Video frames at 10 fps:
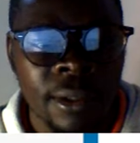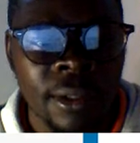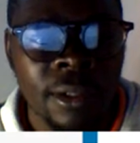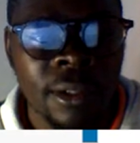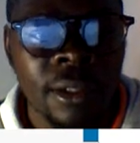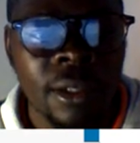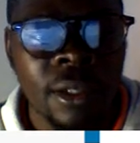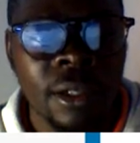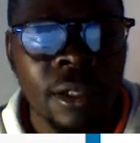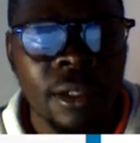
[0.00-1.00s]

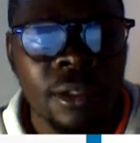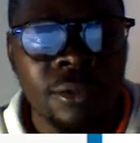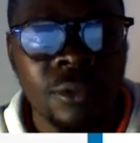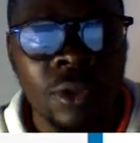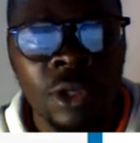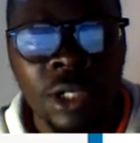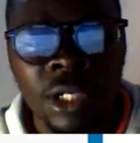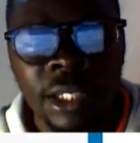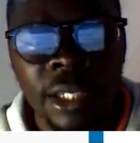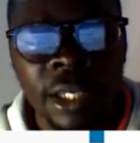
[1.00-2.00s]
On click,
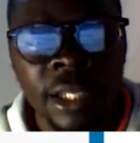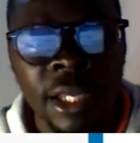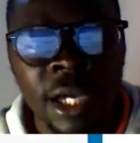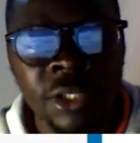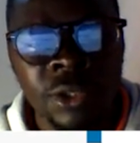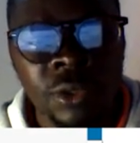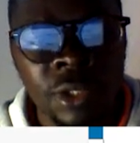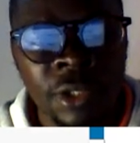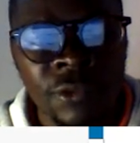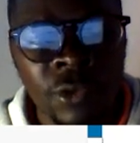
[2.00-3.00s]
any action, if you
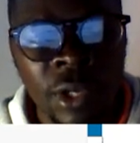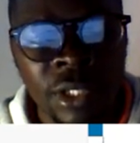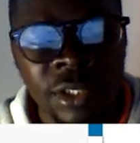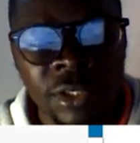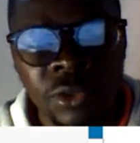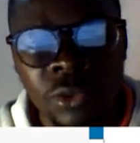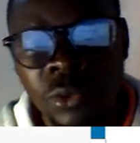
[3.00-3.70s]
want it to